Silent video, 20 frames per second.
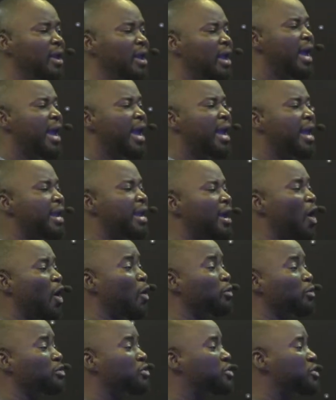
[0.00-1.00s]
And
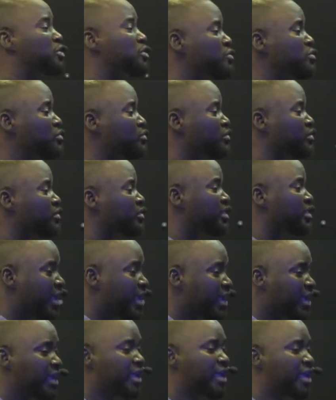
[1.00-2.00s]
on
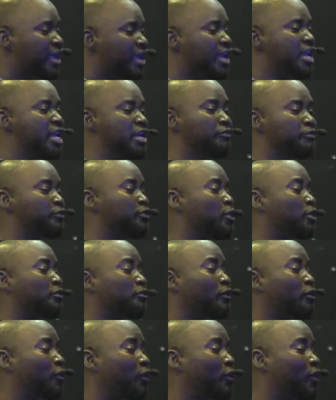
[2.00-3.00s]
Tuesday, if not for
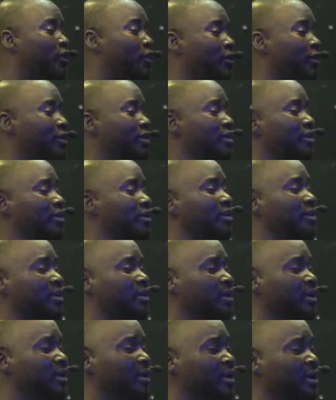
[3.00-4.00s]
God,
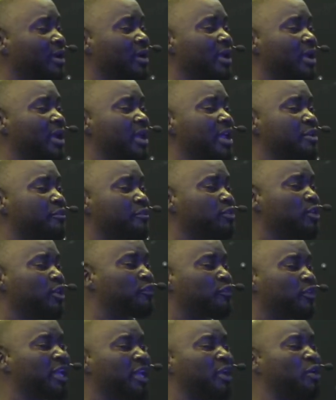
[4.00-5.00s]
if not for
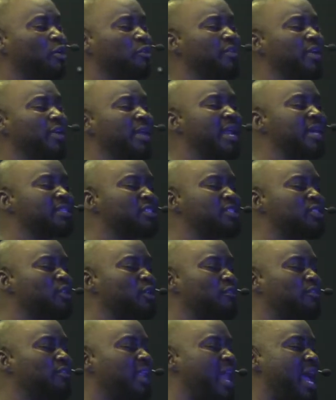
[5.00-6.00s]
the covenant of
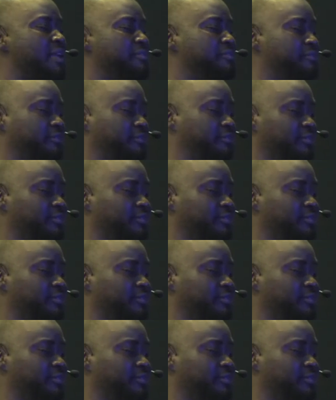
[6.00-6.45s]
life,